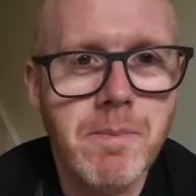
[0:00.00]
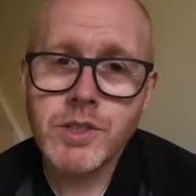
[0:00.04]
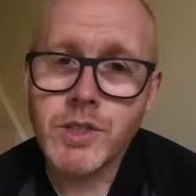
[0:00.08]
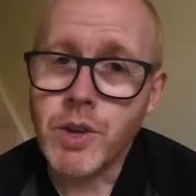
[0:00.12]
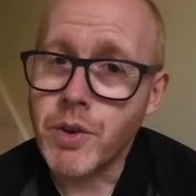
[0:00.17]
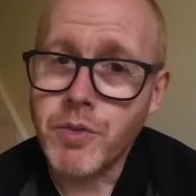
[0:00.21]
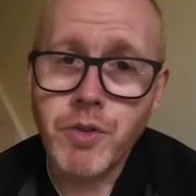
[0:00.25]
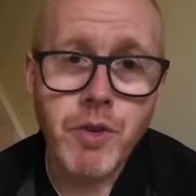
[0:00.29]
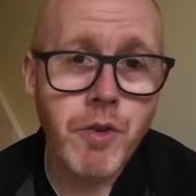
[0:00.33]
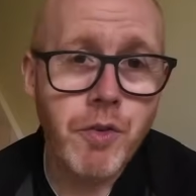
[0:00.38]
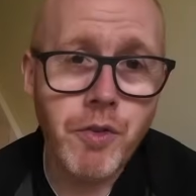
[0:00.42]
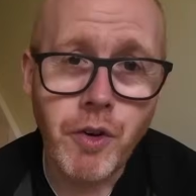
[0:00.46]
So
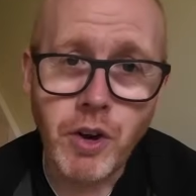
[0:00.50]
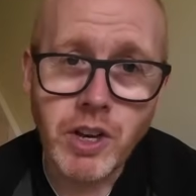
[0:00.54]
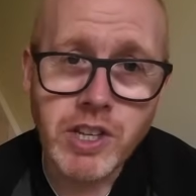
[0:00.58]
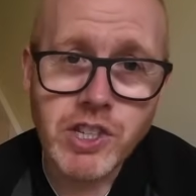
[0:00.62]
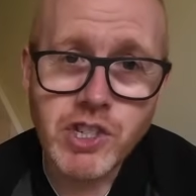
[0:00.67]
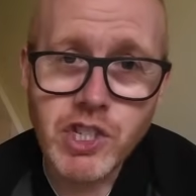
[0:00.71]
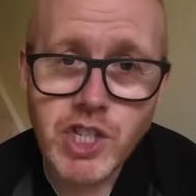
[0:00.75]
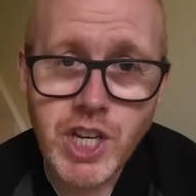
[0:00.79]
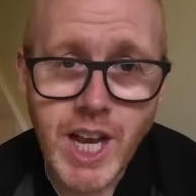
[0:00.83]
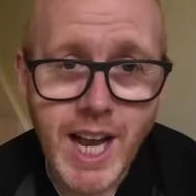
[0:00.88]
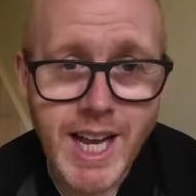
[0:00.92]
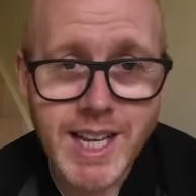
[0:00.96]
if you
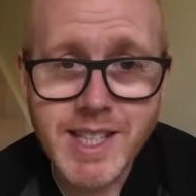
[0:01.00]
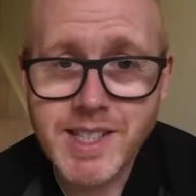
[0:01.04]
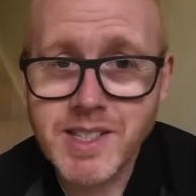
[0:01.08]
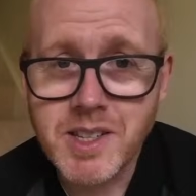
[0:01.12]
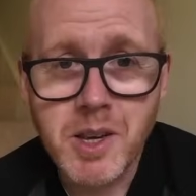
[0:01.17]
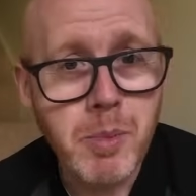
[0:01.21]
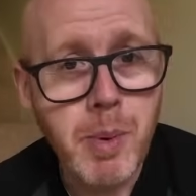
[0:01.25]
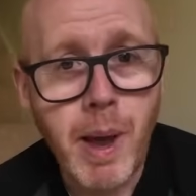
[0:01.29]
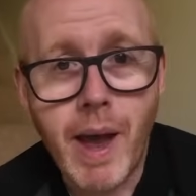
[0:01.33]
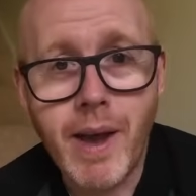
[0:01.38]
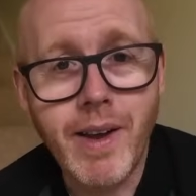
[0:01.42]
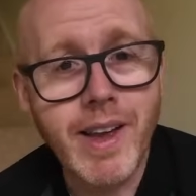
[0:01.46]
find chat
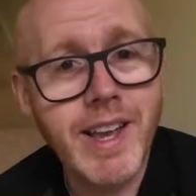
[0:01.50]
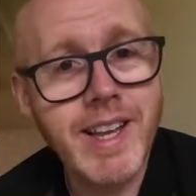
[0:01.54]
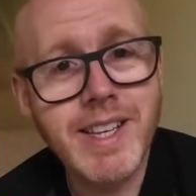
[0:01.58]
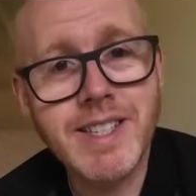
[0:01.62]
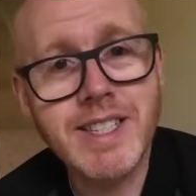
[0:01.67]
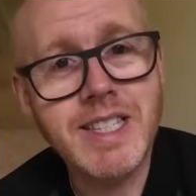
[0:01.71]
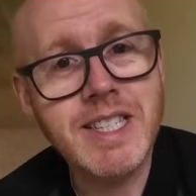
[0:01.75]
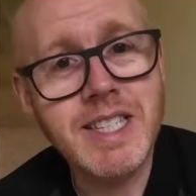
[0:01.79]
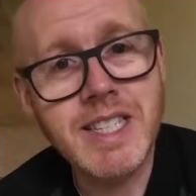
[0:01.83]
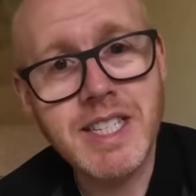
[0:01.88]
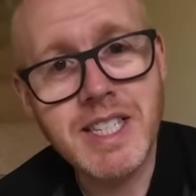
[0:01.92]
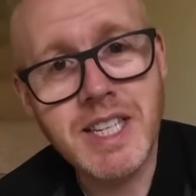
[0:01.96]
about
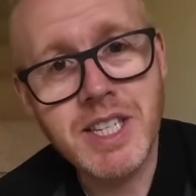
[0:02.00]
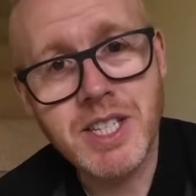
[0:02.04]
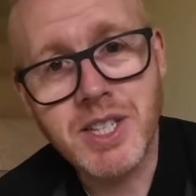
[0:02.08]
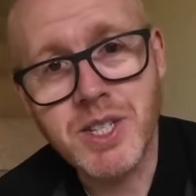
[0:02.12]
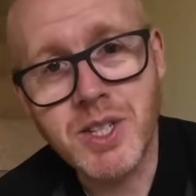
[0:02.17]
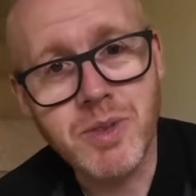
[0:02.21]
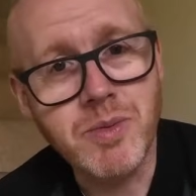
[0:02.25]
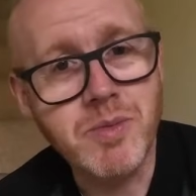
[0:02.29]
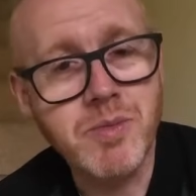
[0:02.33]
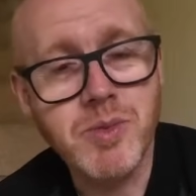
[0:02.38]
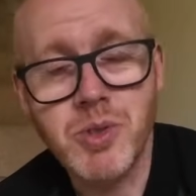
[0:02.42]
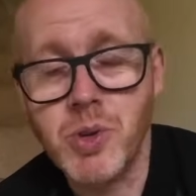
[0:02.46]
heating
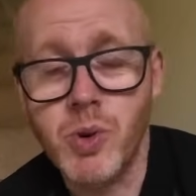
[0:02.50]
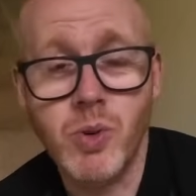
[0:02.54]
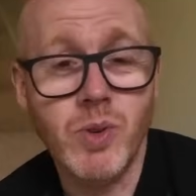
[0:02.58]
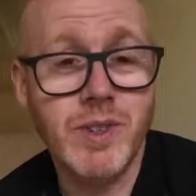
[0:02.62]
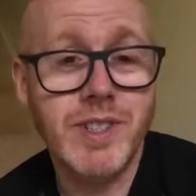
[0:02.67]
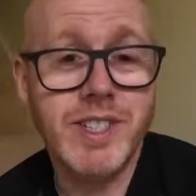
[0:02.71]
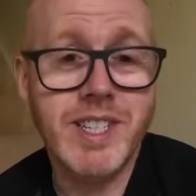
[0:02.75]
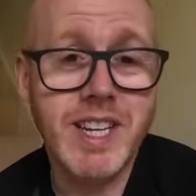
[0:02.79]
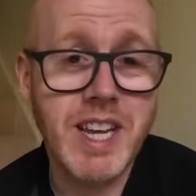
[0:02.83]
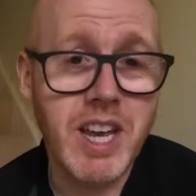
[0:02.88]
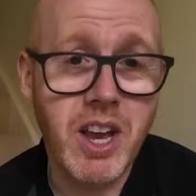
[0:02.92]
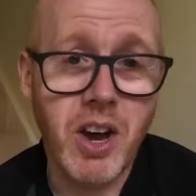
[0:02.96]
systems or
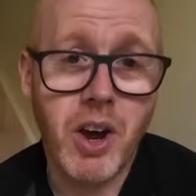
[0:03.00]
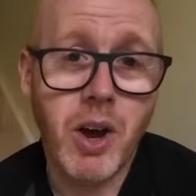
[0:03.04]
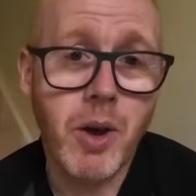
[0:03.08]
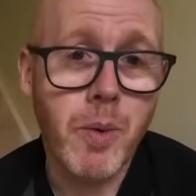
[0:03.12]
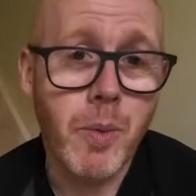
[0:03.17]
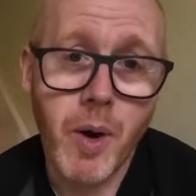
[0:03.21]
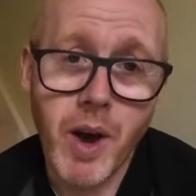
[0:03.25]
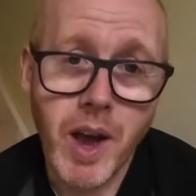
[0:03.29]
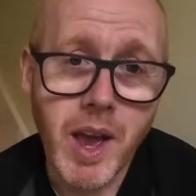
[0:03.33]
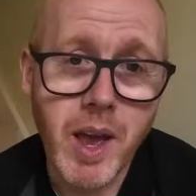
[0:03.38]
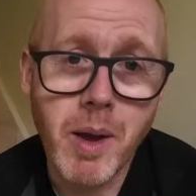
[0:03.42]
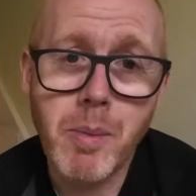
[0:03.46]

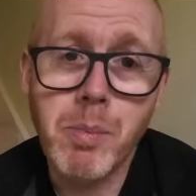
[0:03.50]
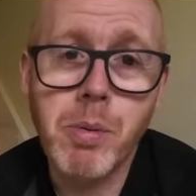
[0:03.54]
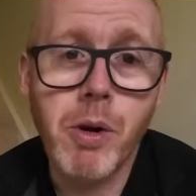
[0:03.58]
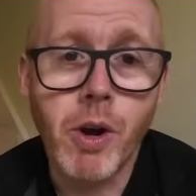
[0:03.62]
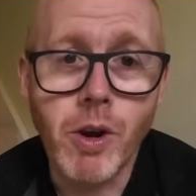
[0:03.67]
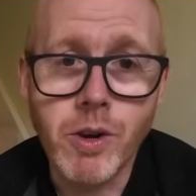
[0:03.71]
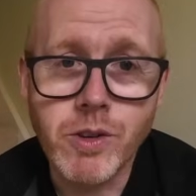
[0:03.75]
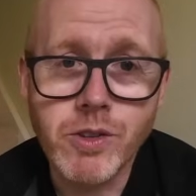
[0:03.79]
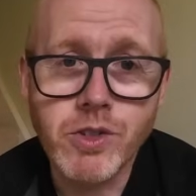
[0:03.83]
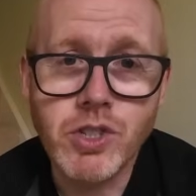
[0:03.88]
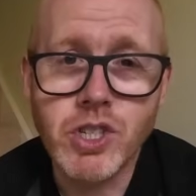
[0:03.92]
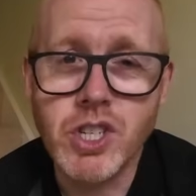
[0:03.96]
DIY
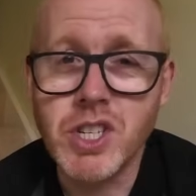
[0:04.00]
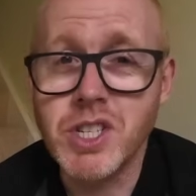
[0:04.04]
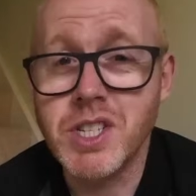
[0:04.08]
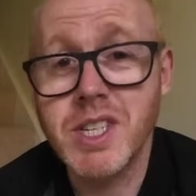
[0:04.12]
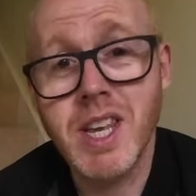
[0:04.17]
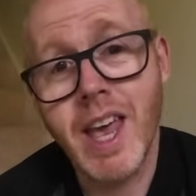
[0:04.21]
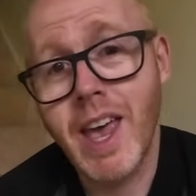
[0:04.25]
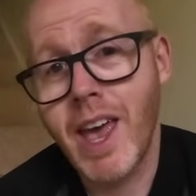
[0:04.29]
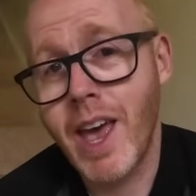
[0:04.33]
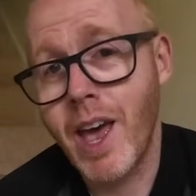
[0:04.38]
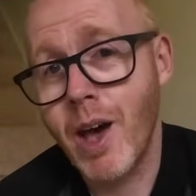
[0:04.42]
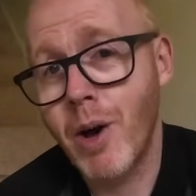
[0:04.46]

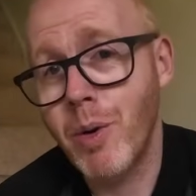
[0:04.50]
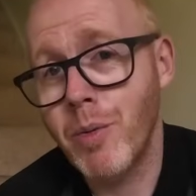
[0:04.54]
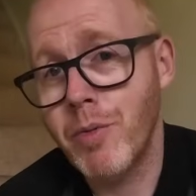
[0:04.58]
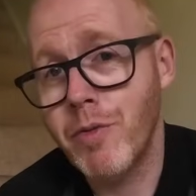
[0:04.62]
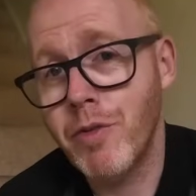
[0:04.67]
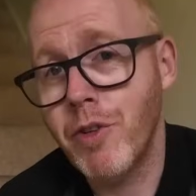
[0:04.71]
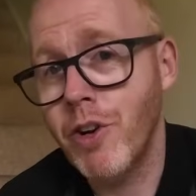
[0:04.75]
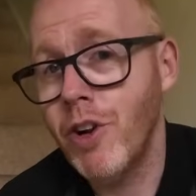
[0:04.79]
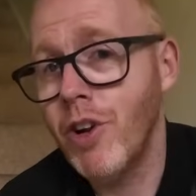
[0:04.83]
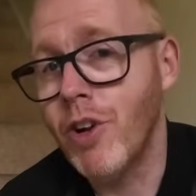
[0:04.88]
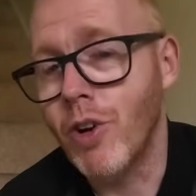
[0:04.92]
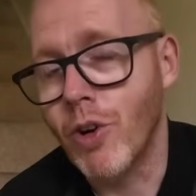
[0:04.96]
approaches
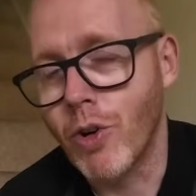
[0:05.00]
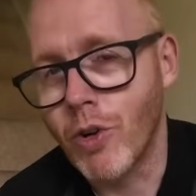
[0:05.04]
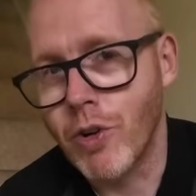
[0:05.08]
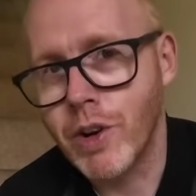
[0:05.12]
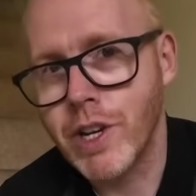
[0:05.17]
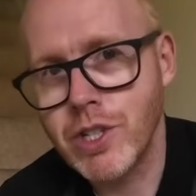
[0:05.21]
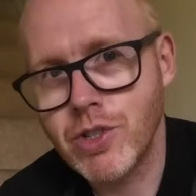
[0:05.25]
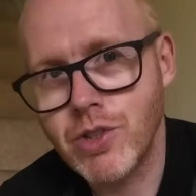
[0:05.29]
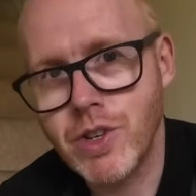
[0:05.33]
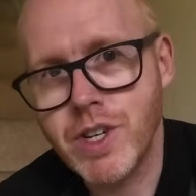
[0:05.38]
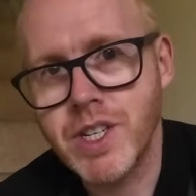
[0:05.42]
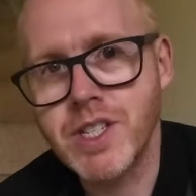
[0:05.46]
helpful
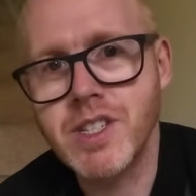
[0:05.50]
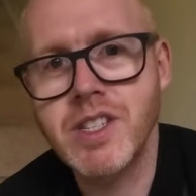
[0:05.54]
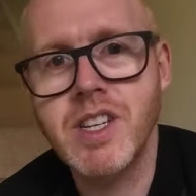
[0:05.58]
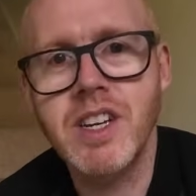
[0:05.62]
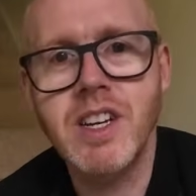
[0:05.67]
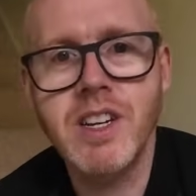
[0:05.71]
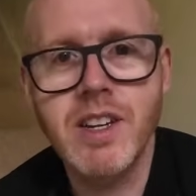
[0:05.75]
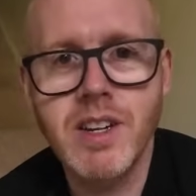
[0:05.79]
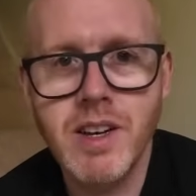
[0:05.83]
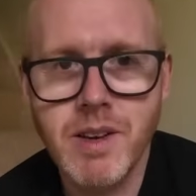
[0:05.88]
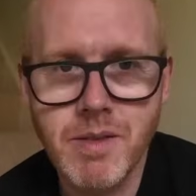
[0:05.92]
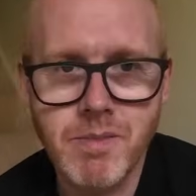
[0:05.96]
or
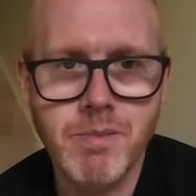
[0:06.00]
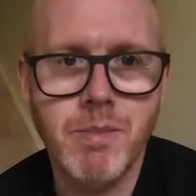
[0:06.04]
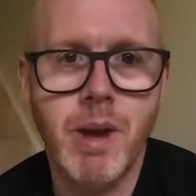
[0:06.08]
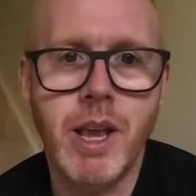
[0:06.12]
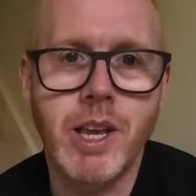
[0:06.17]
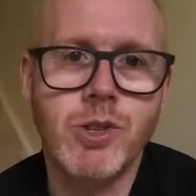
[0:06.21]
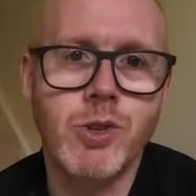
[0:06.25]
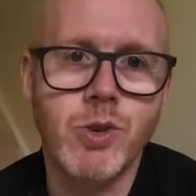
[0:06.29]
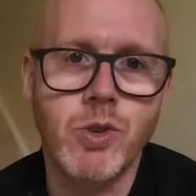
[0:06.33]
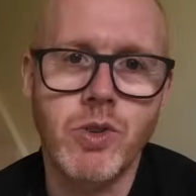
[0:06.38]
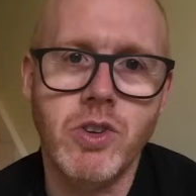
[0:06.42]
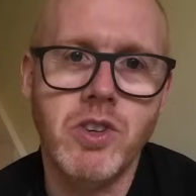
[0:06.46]
interesting,
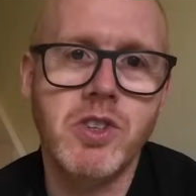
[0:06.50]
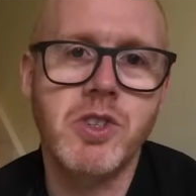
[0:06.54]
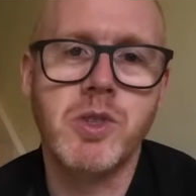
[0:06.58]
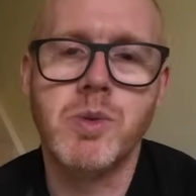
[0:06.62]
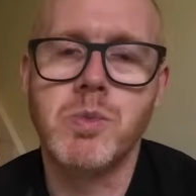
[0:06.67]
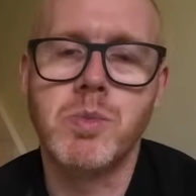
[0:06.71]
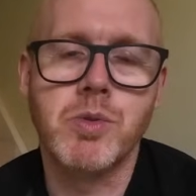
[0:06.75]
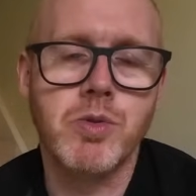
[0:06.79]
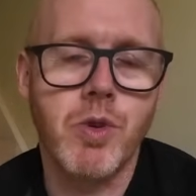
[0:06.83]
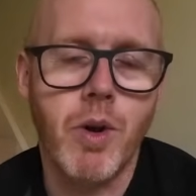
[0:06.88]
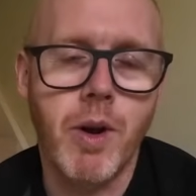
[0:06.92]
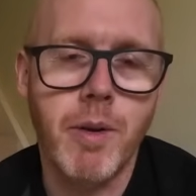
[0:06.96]
make sure you
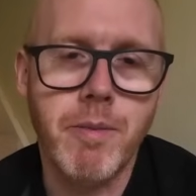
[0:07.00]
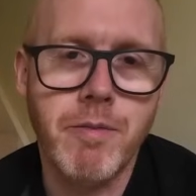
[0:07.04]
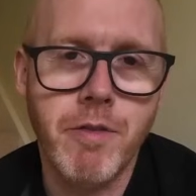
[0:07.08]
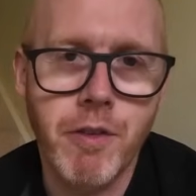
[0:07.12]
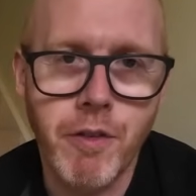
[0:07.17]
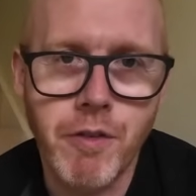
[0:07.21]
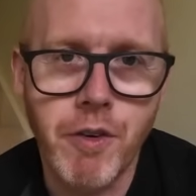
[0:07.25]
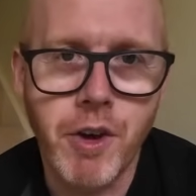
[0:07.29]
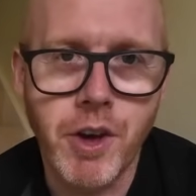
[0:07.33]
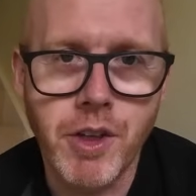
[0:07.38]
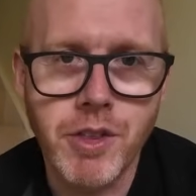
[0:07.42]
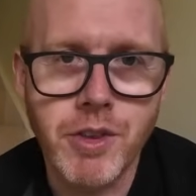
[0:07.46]
subscribe
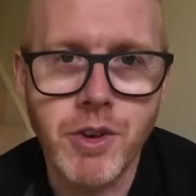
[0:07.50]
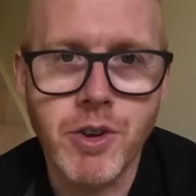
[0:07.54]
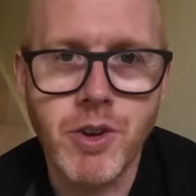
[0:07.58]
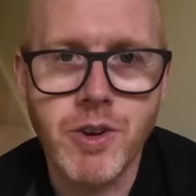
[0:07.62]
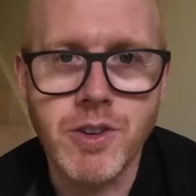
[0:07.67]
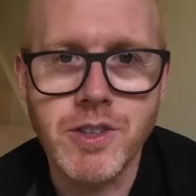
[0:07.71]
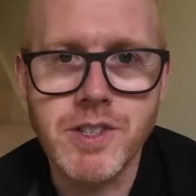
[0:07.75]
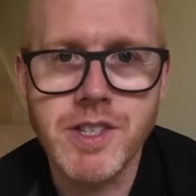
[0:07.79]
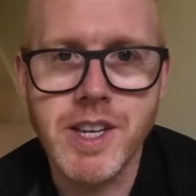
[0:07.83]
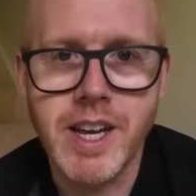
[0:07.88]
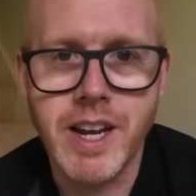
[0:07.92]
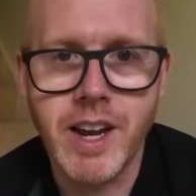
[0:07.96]
for further
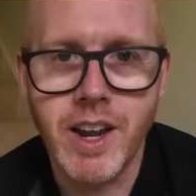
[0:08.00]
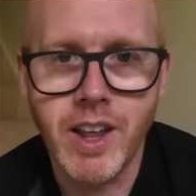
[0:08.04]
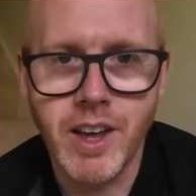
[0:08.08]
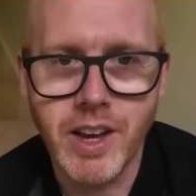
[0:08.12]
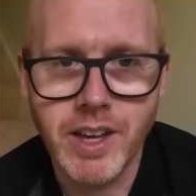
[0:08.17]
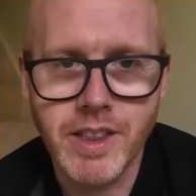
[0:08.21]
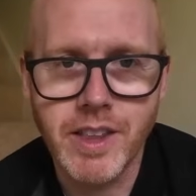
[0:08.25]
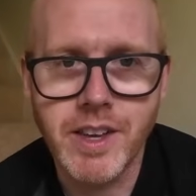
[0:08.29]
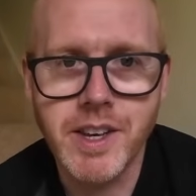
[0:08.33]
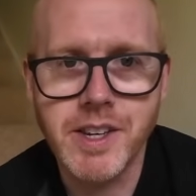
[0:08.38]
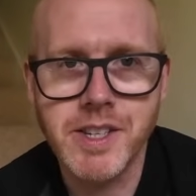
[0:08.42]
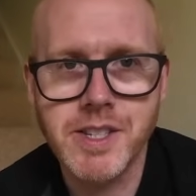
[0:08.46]
content
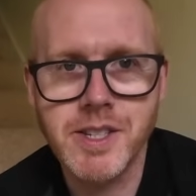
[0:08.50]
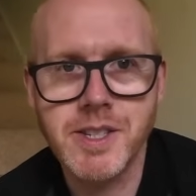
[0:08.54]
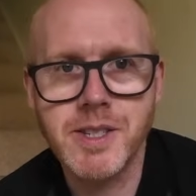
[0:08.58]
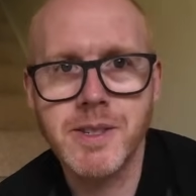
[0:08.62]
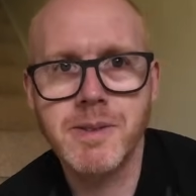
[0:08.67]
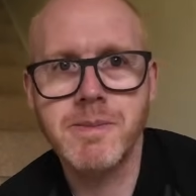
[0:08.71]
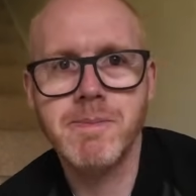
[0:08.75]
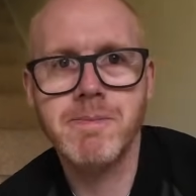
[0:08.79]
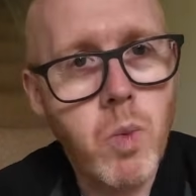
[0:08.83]
like this.